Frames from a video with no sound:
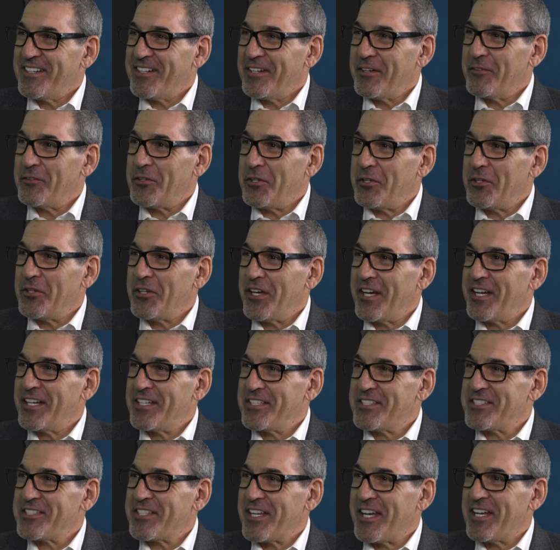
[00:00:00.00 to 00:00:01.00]
of the
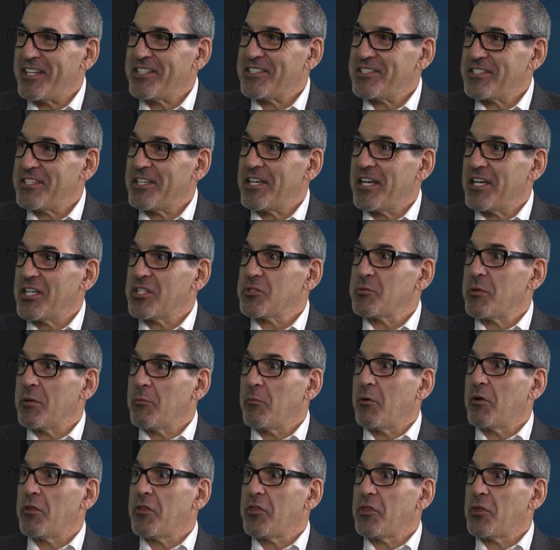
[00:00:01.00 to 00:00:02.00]
United States as we
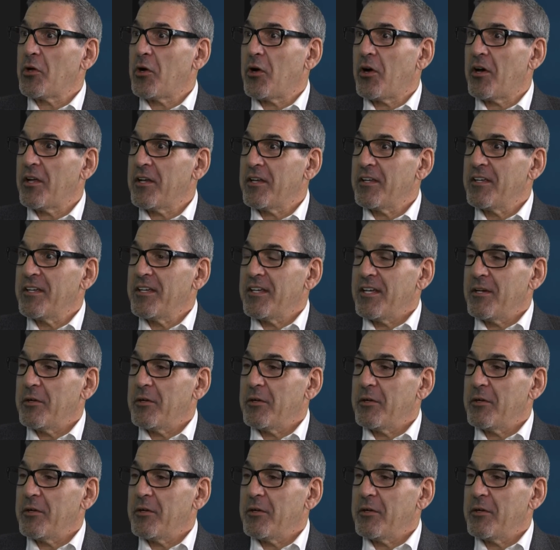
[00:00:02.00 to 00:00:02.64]
once thought.